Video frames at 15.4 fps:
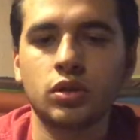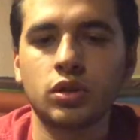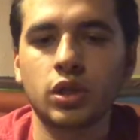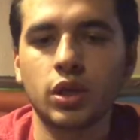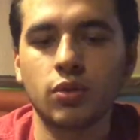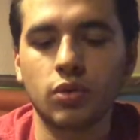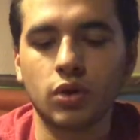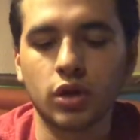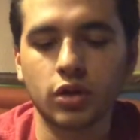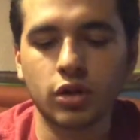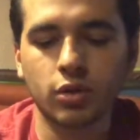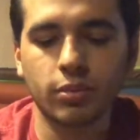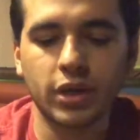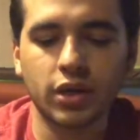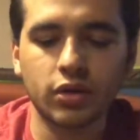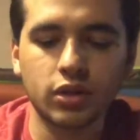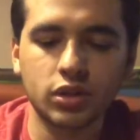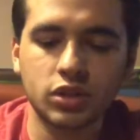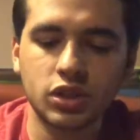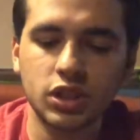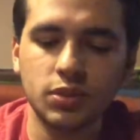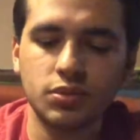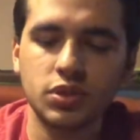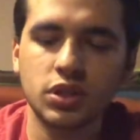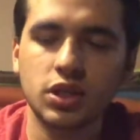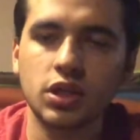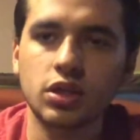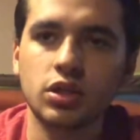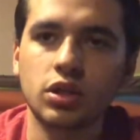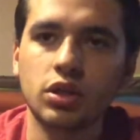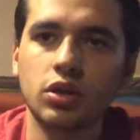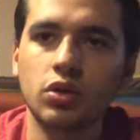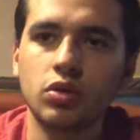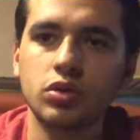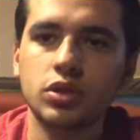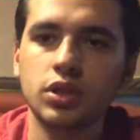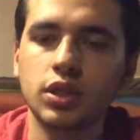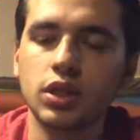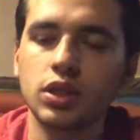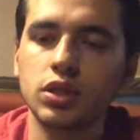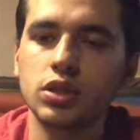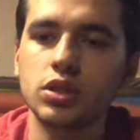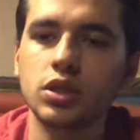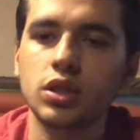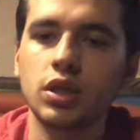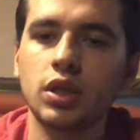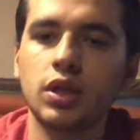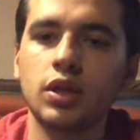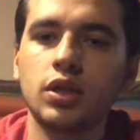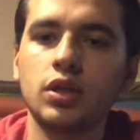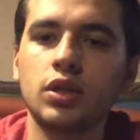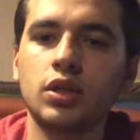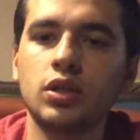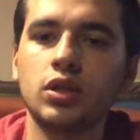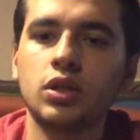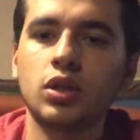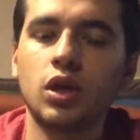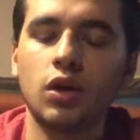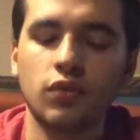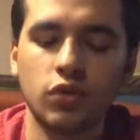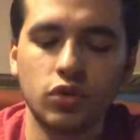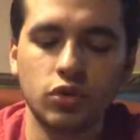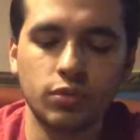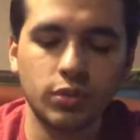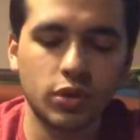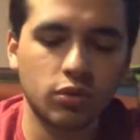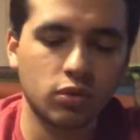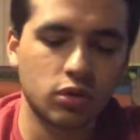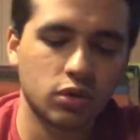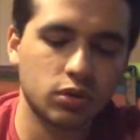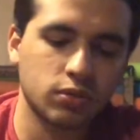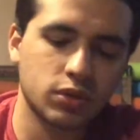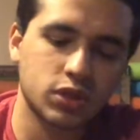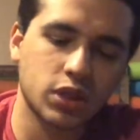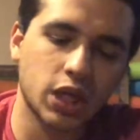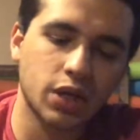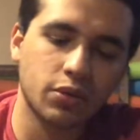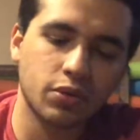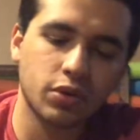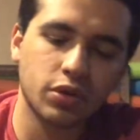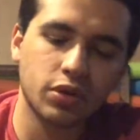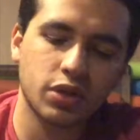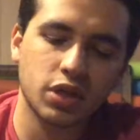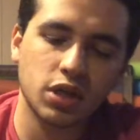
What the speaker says: They wandered about in sheepskins and goatskins, of whom the world was not worthy.